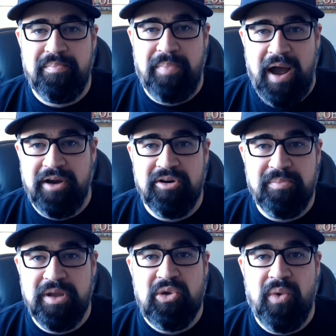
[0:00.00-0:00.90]
Buyer
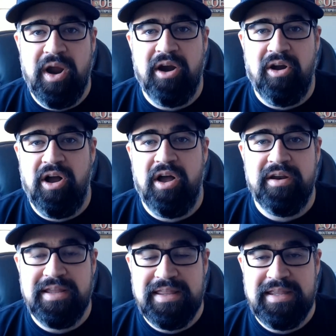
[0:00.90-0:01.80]
beware
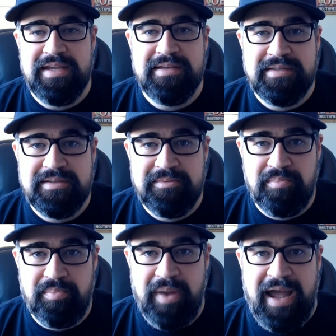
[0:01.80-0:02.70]
on these
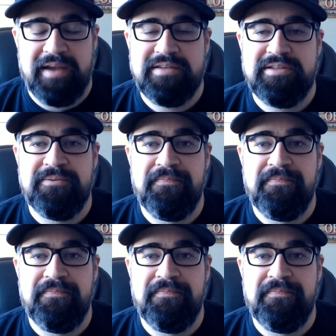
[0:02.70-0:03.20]
packs.